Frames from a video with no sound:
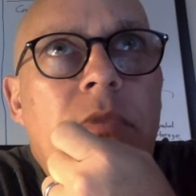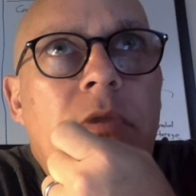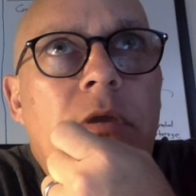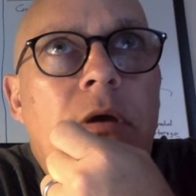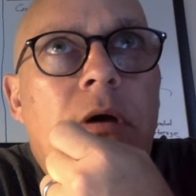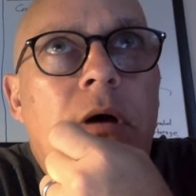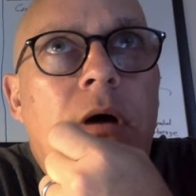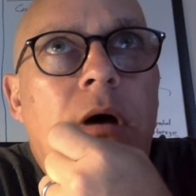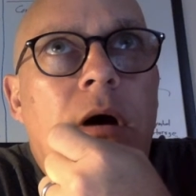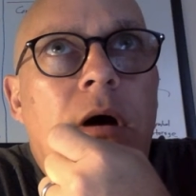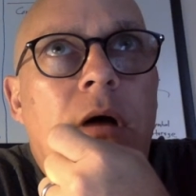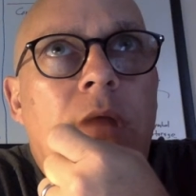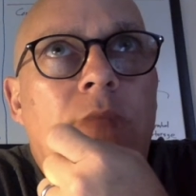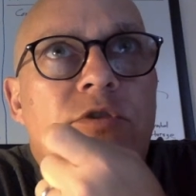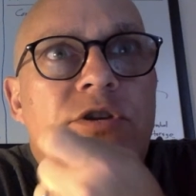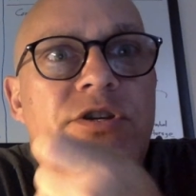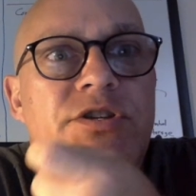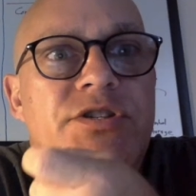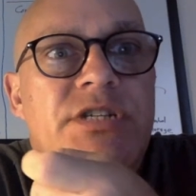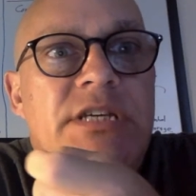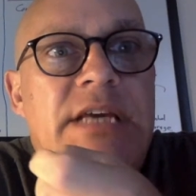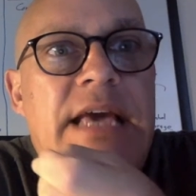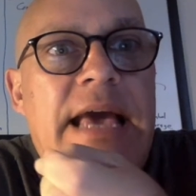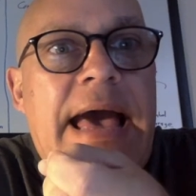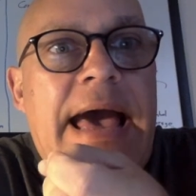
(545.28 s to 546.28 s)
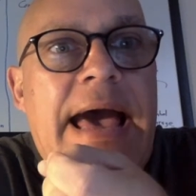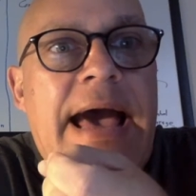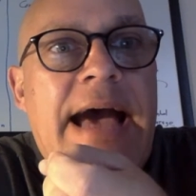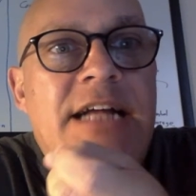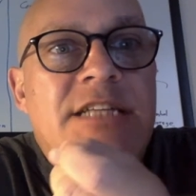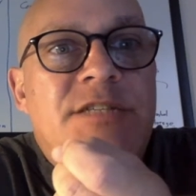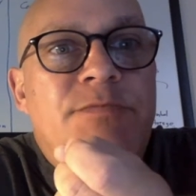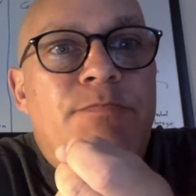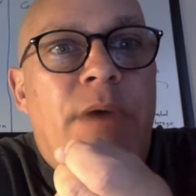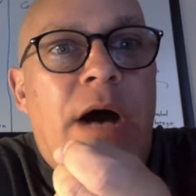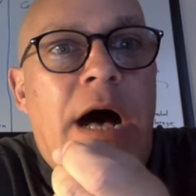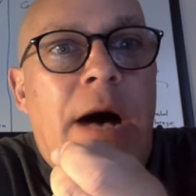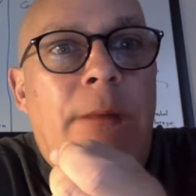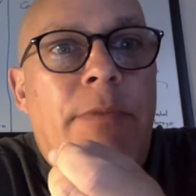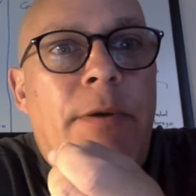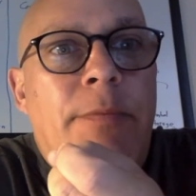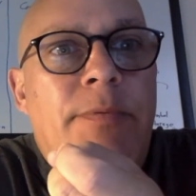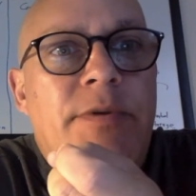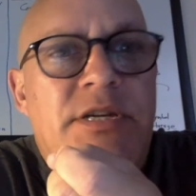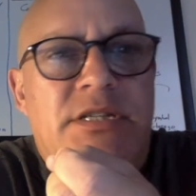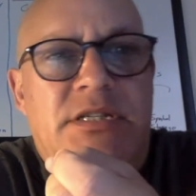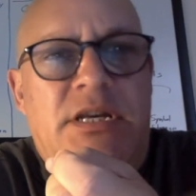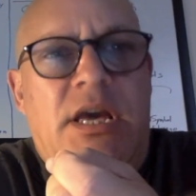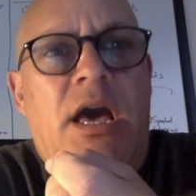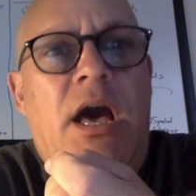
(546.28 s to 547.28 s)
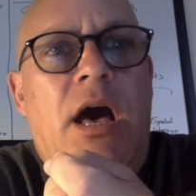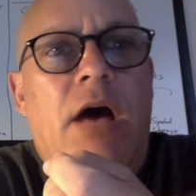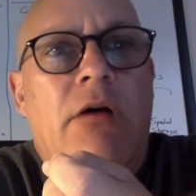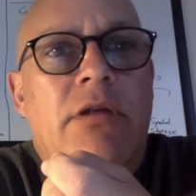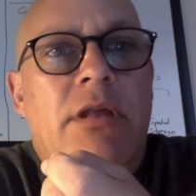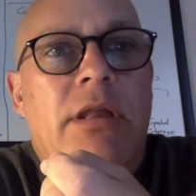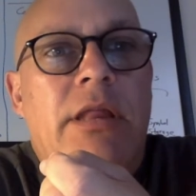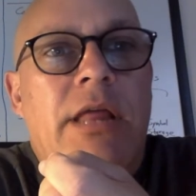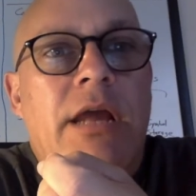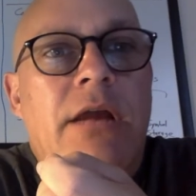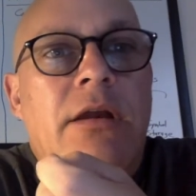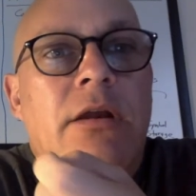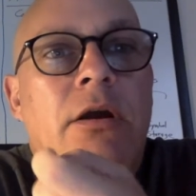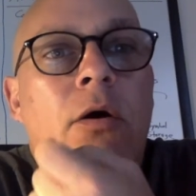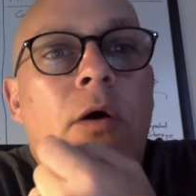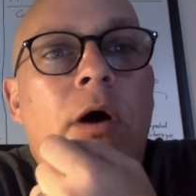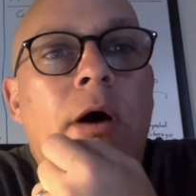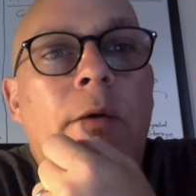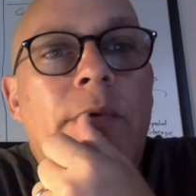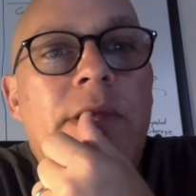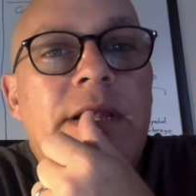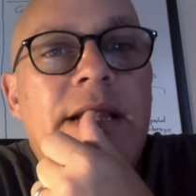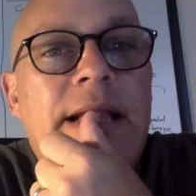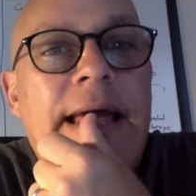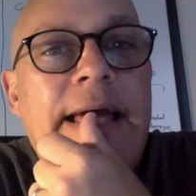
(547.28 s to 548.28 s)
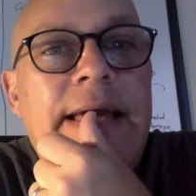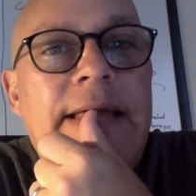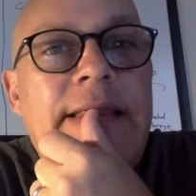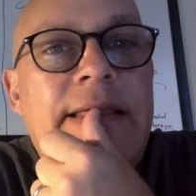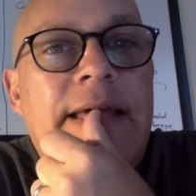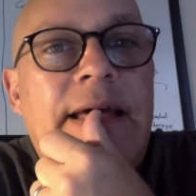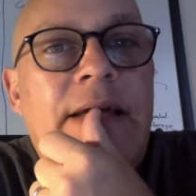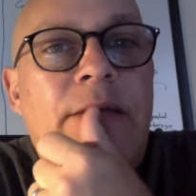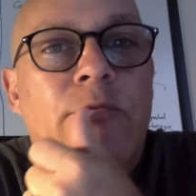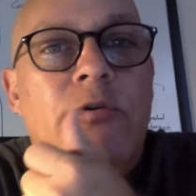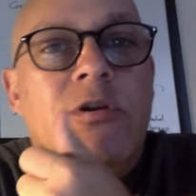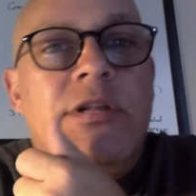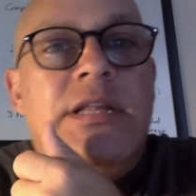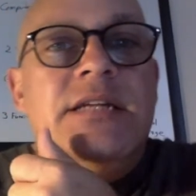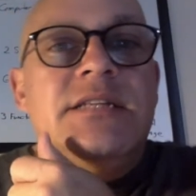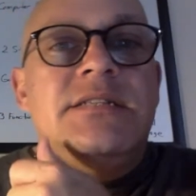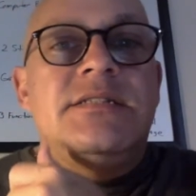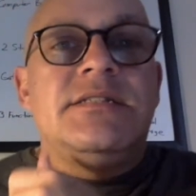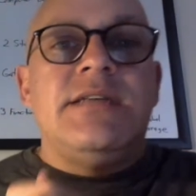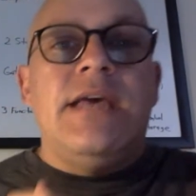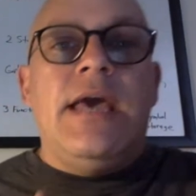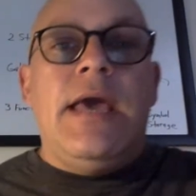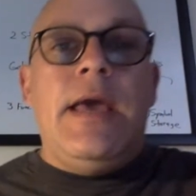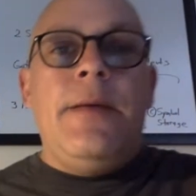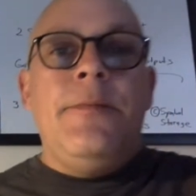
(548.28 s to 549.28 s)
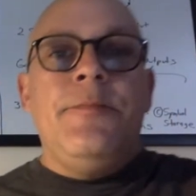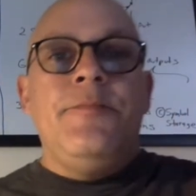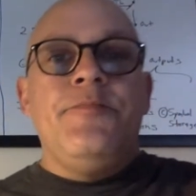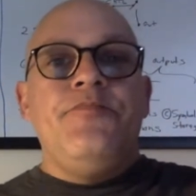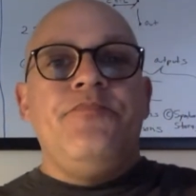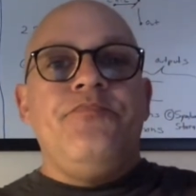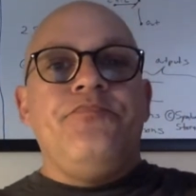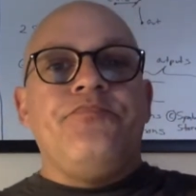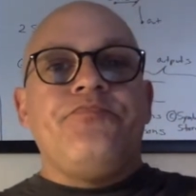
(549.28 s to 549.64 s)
when you see ads pop up and you say, how do they know I would like that? Well, let's say